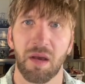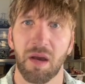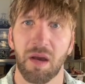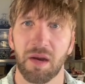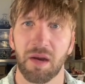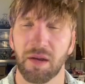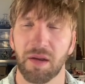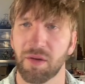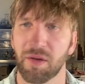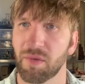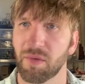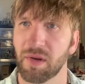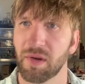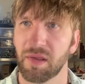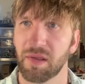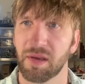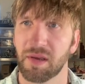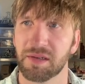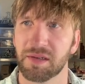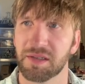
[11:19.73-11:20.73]
Another one of
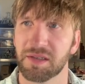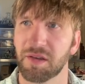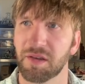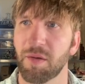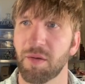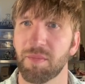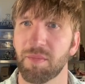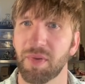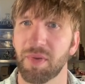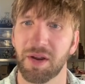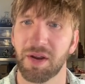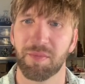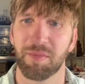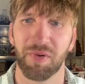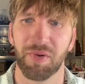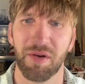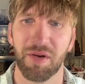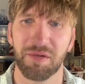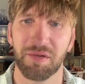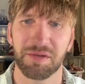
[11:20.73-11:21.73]
these Thumb Buddy
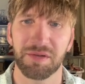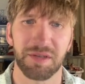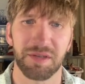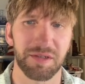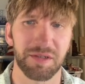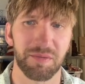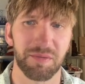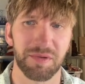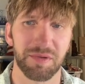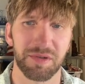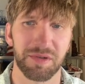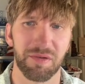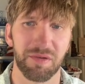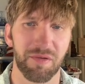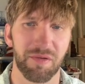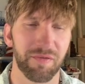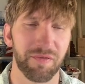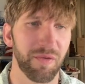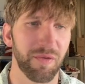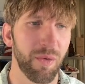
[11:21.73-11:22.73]
Pros. This one
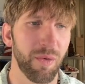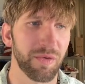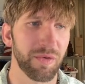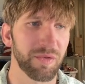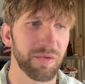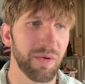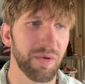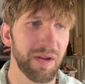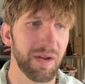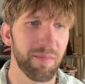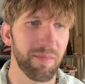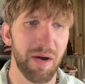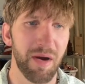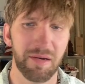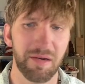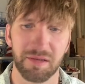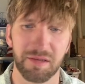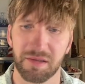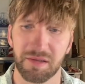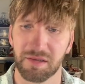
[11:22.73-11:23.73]
sold for
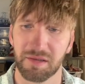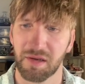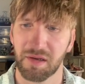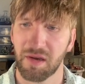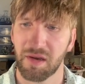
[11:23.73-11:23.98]
$20.